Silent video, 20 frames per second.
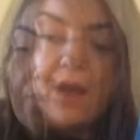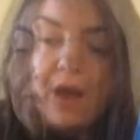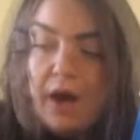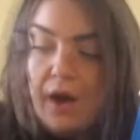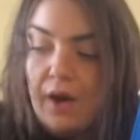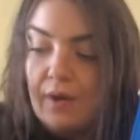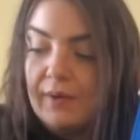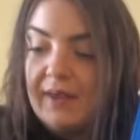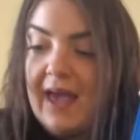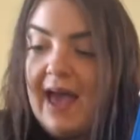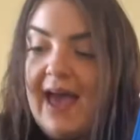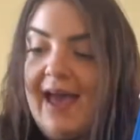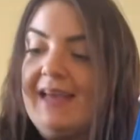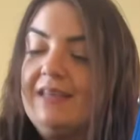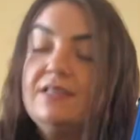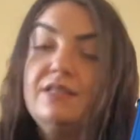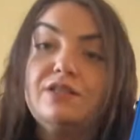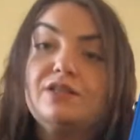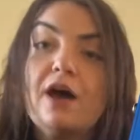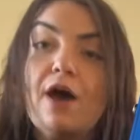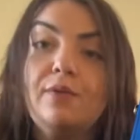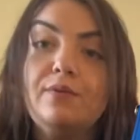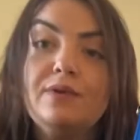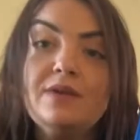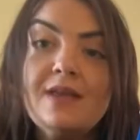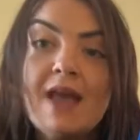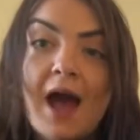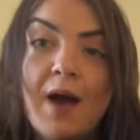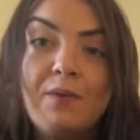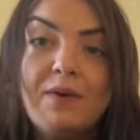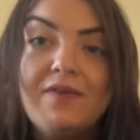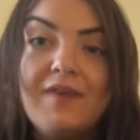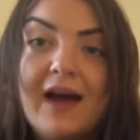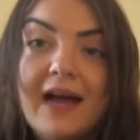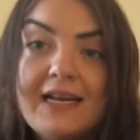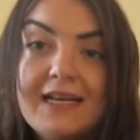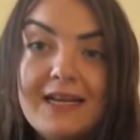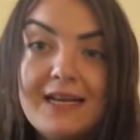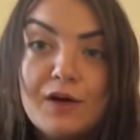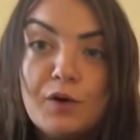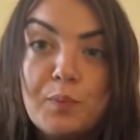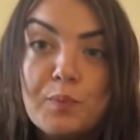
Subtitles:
Okay, so now we've had a little